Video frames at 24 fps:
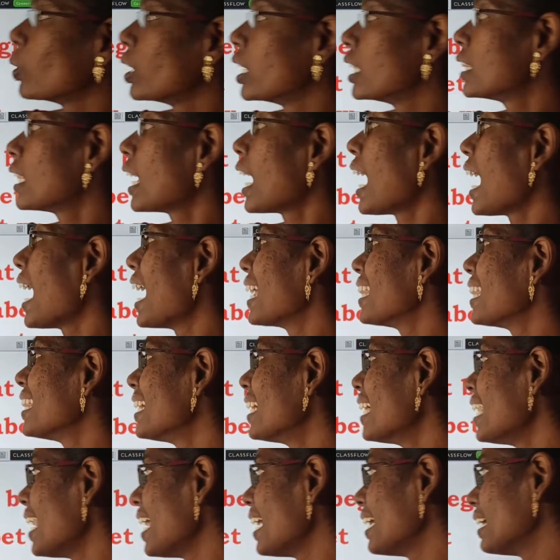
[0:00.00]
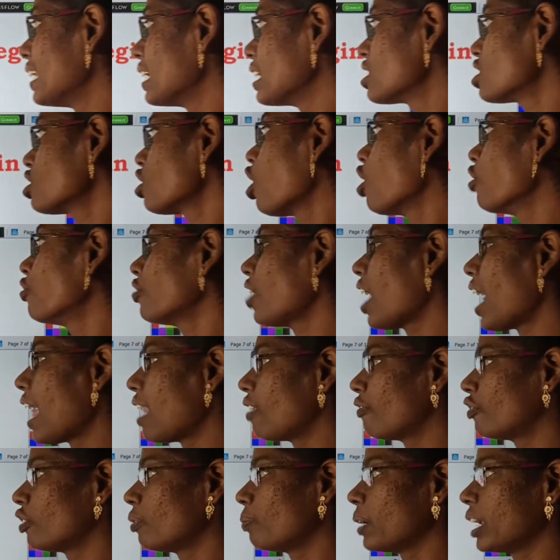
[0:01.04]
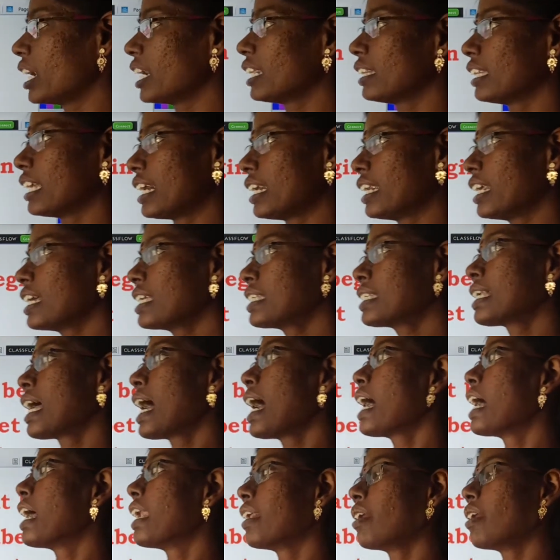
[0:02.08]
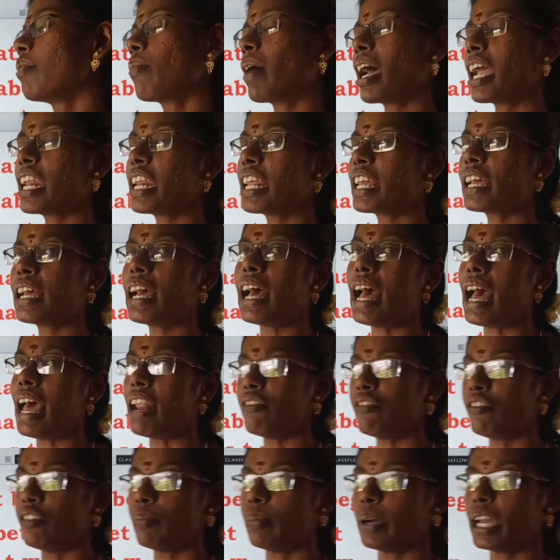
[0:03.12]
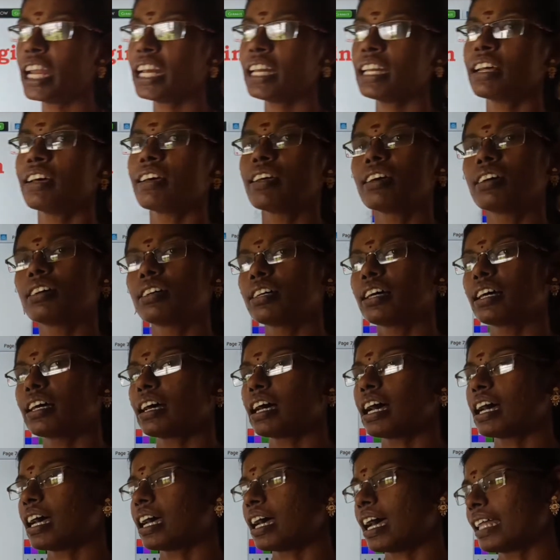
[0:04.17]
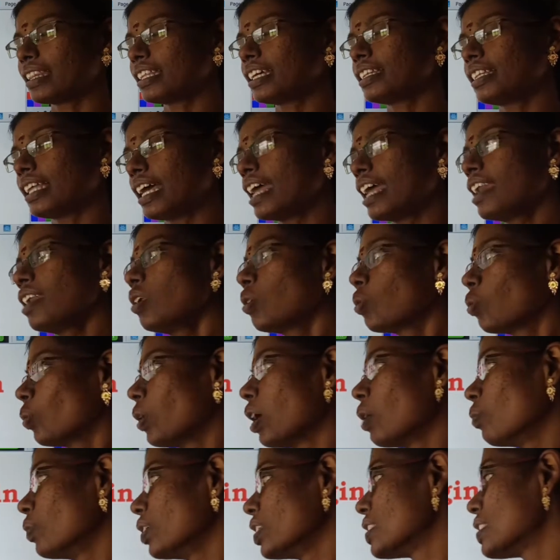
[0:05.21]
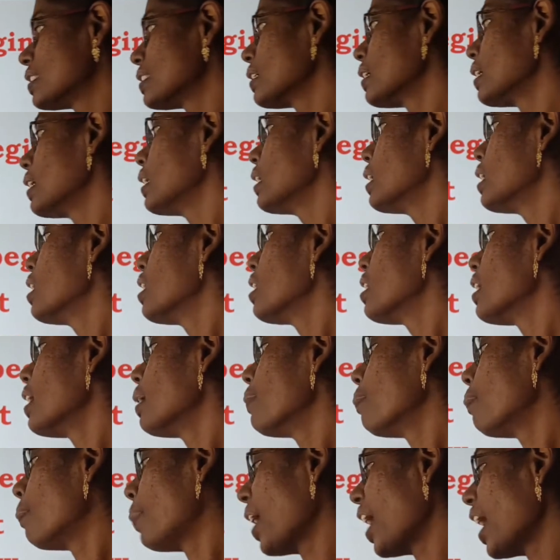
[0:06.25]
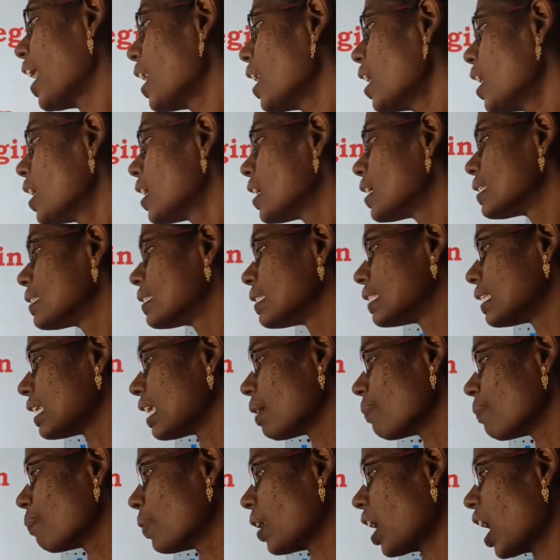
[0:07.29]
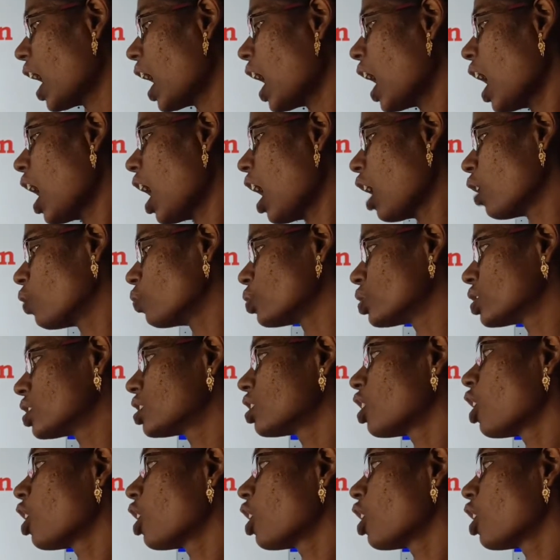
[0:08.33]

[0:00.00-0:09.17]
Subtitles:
with other letters of alphabet. That is, remaining alphabet other than vowels. Pen, zebra, house.